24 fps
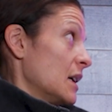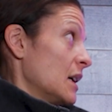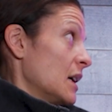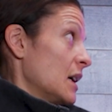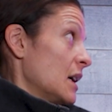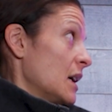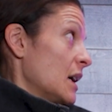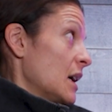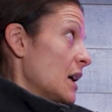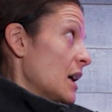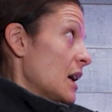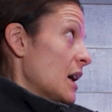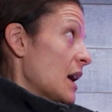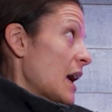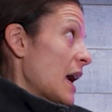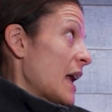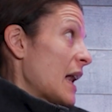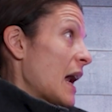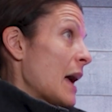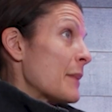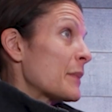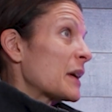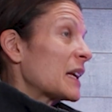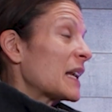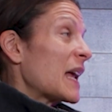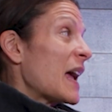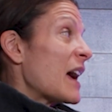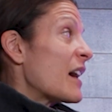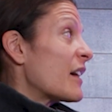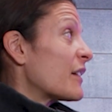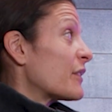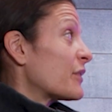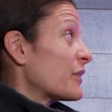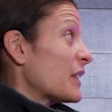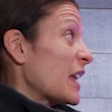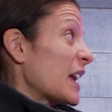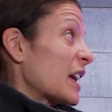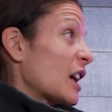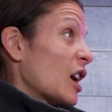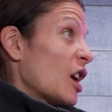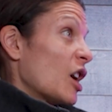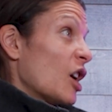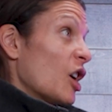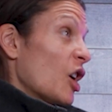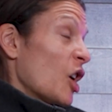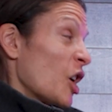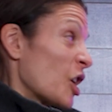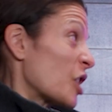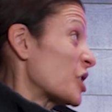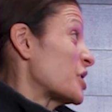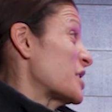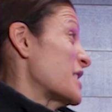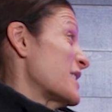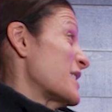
Yeah. And I'm going to have like heart